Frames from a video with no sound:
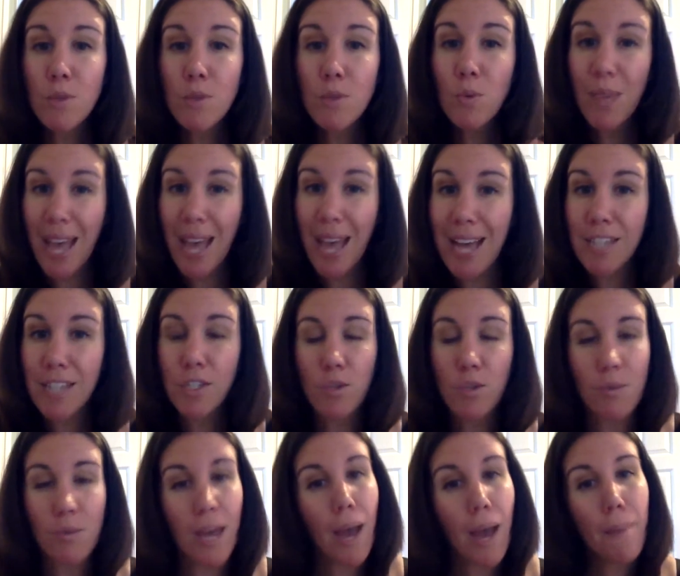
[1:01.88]
you can do
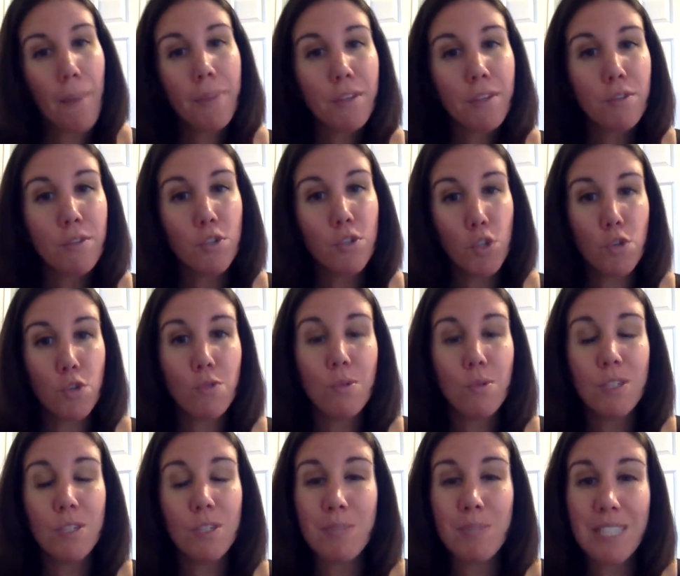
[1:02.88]
that, but there's no
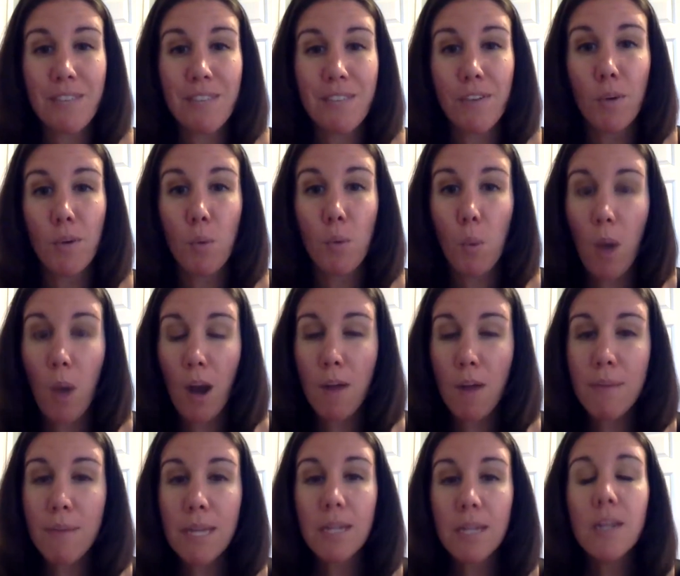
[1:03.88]
specific
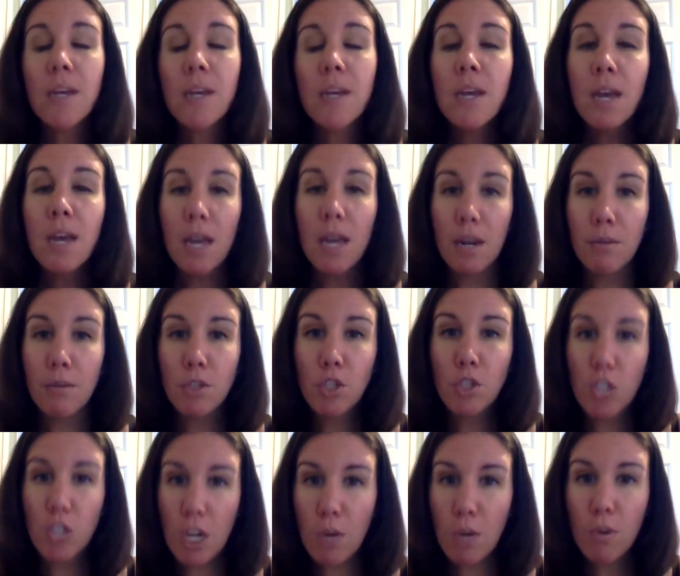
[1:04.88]
requirement. And I will
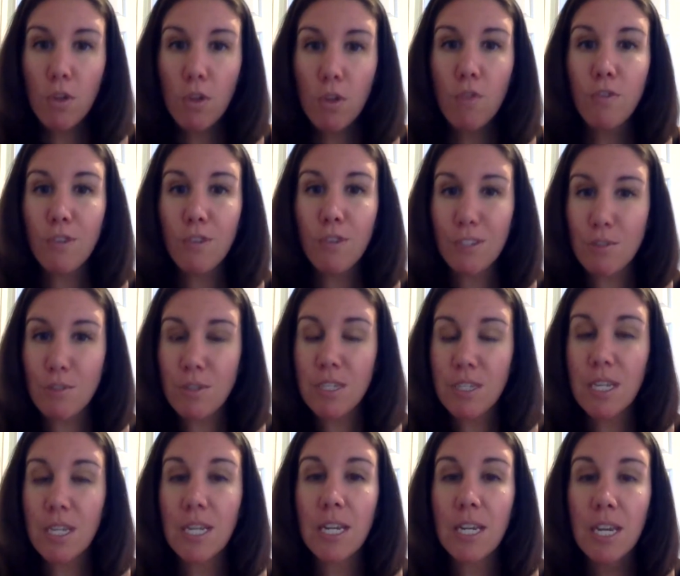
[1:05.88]
share with you, if you're
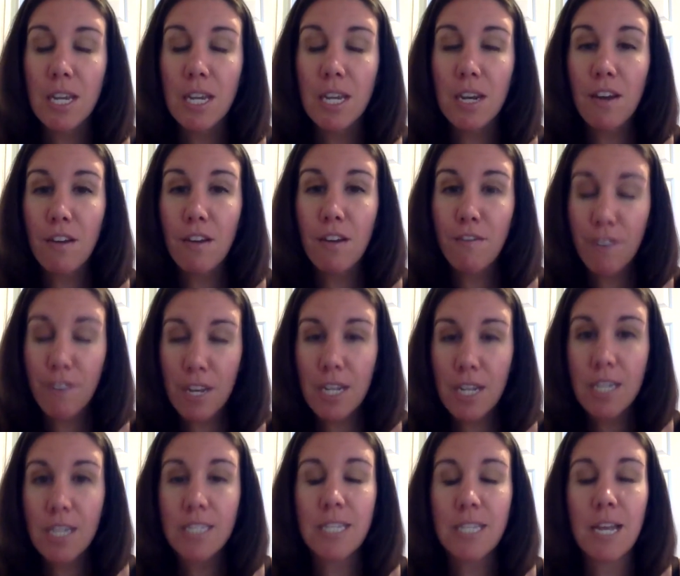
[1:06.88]
interested in
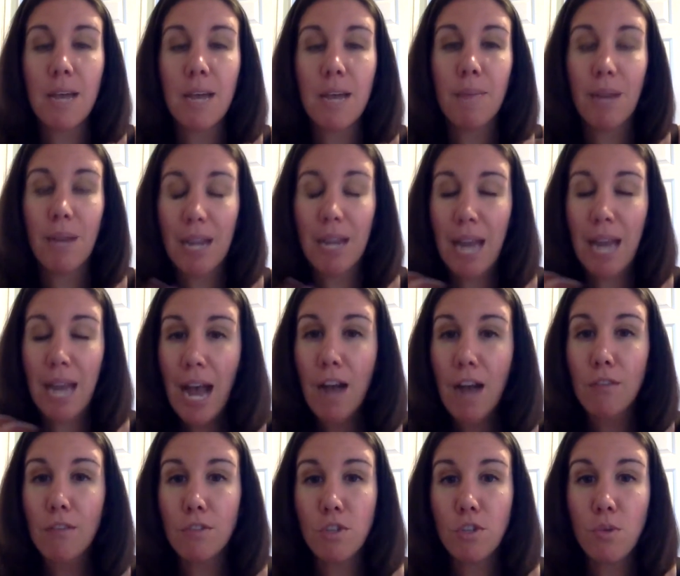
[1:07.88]
fitness, kind of
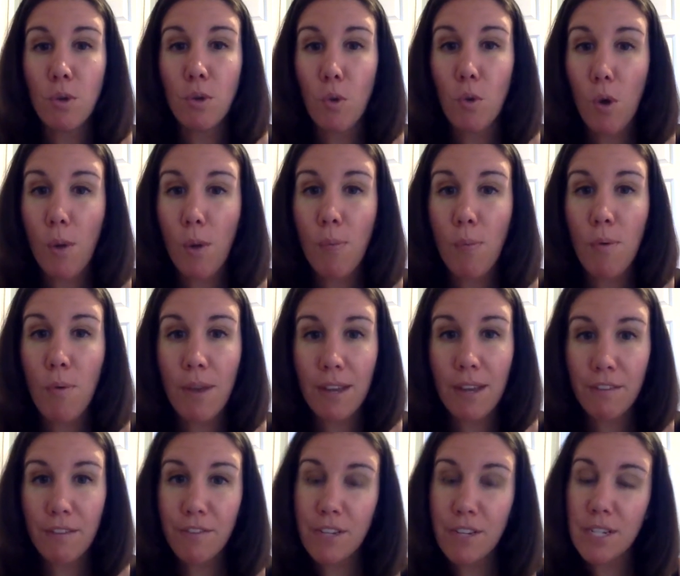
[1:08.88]
how to incorporate
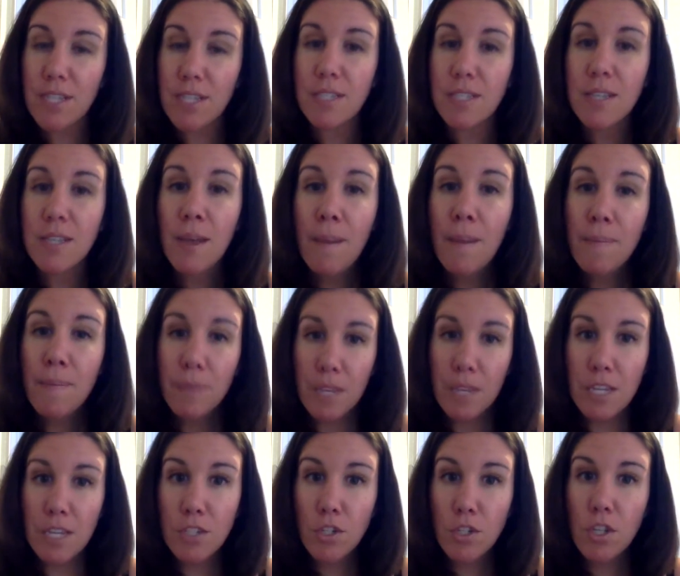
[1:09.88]
fitness
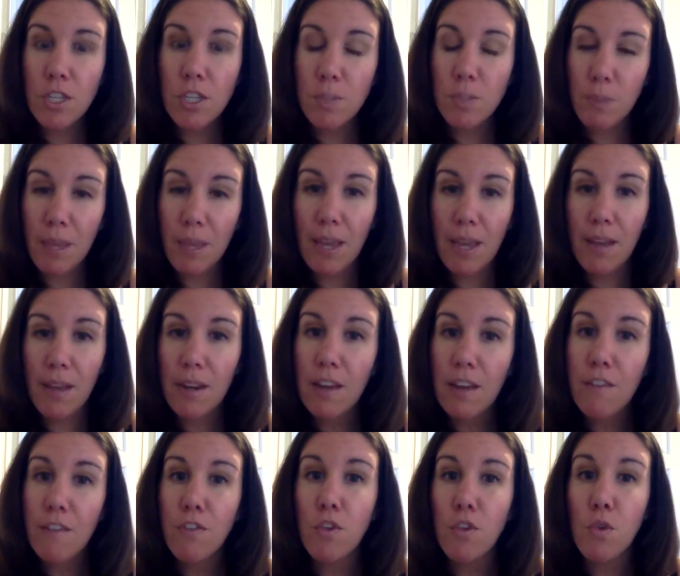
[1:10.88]
into this plan
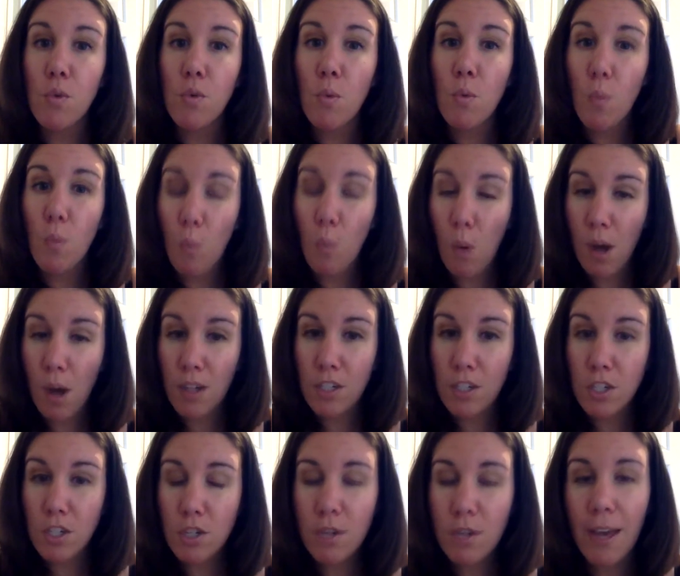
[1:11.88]
if you want
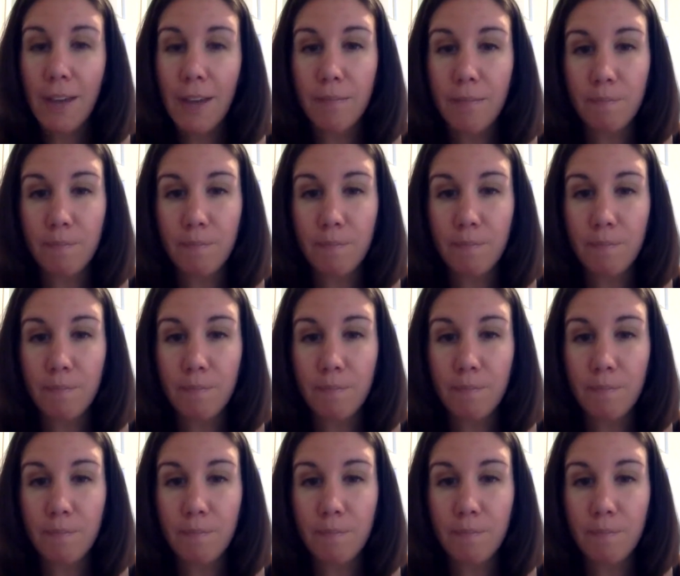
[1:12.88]
to do that.